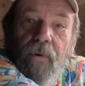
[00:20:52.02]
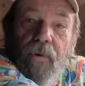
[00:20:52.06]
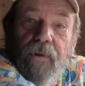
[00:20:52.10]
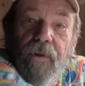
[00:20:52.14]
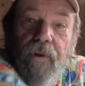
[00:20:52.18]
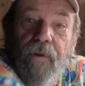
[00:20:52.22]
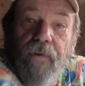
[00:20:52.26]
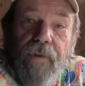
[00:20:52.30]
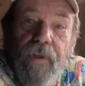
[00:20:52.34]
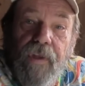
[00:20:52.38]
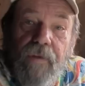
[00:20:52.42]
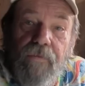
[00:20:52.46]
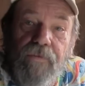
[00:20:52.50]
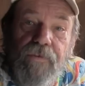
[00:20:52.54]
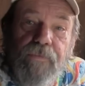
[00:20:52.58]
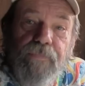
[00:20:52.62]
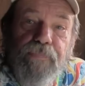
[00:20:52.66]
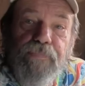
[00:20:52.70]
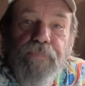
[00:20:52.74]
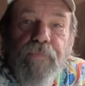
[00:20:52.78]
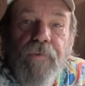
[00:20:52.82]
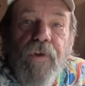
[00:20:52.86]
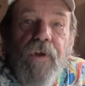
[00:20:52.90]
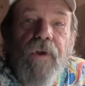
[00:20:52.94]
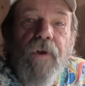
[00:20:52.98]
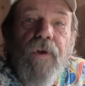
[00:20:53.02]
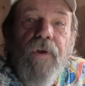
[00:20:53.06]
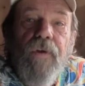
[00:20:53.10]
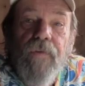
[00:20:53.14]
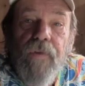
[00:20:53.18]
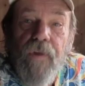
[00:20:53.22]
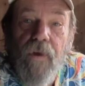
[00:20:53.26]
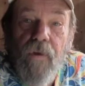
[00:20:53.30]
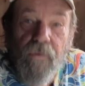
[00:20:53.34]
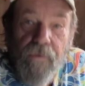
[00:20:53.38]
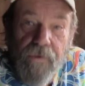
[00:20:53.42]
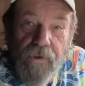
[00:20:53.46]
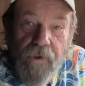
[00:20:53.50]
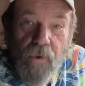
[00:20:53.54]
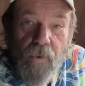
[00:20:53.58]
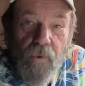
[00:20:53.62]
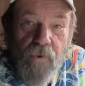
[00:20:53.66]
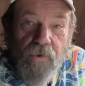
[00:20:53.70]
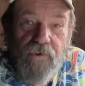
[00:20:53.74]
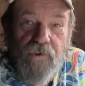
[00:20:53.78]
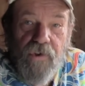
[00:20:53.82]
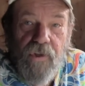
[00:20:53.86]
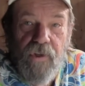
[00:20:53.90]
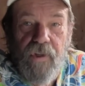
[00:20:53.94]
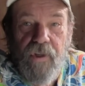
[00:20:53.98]
here in the leaves. They'll
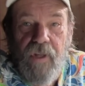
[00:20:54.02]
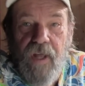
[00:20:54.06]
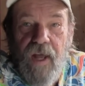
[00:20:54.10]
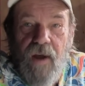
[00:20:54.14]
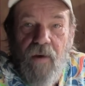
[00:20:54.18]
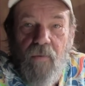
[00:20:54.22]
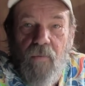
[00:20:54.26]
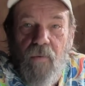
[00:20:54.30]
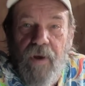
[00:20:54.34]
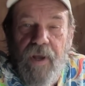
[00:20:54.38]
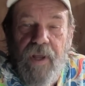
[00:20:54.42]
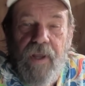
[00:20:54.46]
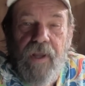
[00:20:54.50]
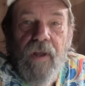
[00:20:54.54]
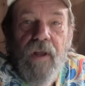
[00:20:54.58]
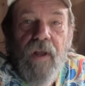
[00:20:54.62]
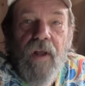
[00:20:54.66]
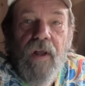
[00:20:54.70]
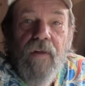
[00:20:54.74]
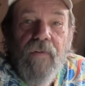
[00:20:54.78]
use it that way.